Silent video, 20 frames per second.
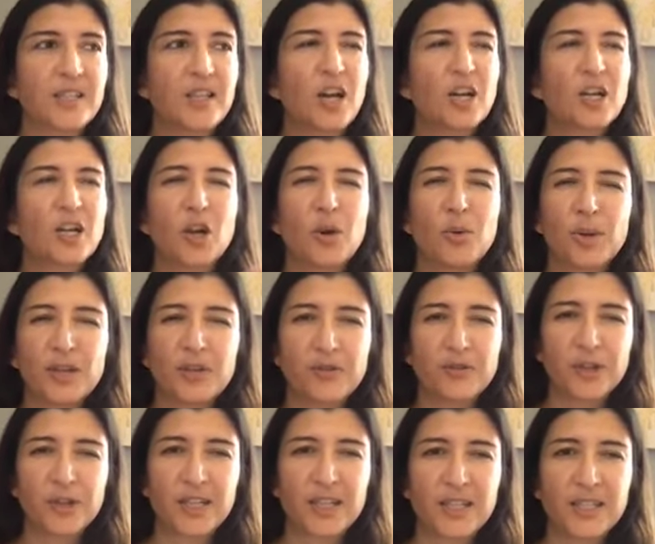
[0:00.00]
not going
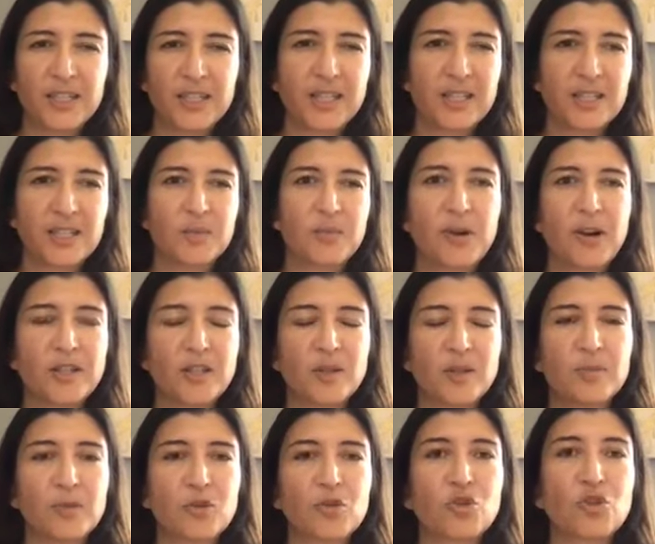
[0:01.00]
for the easiest
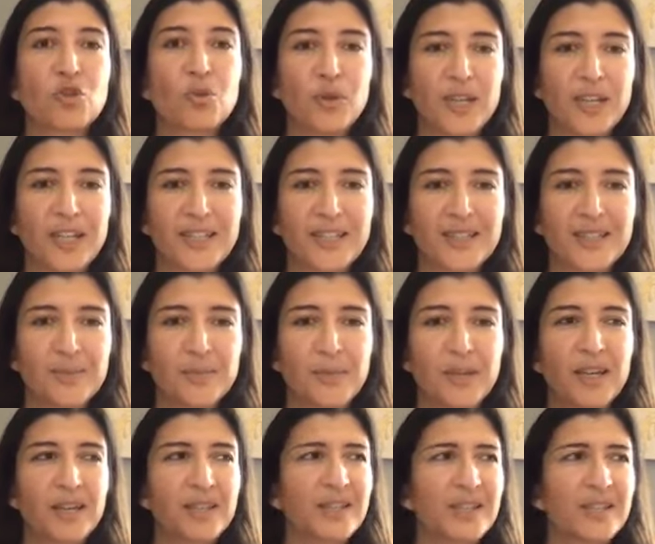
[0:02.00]
possible choice
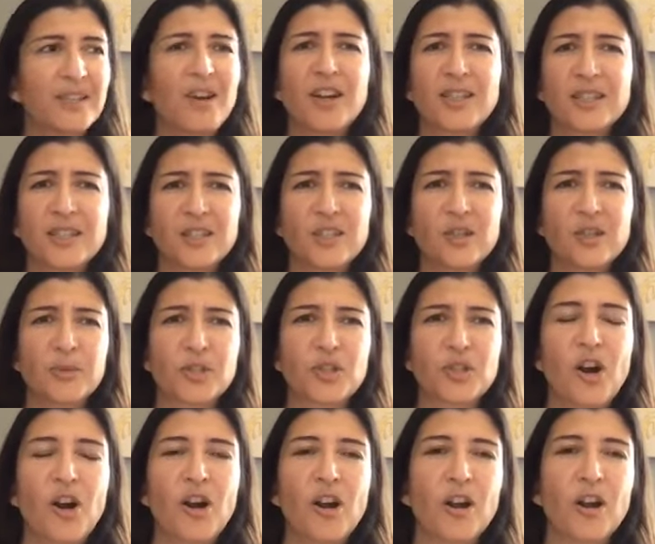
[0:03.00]
because it causes so much
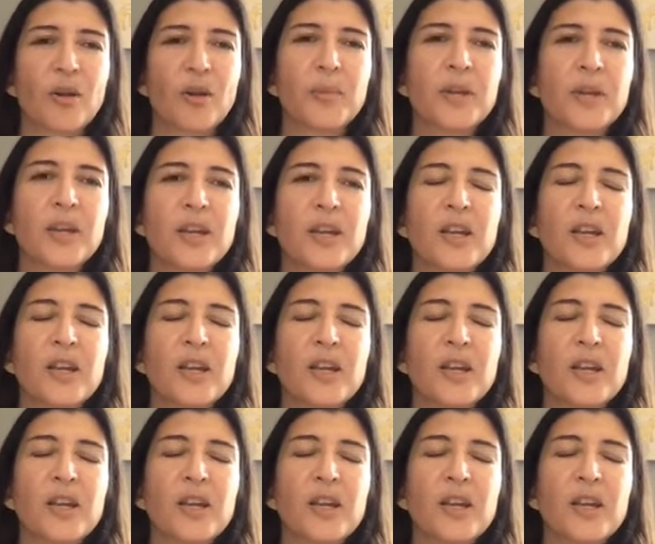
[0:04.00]
harm.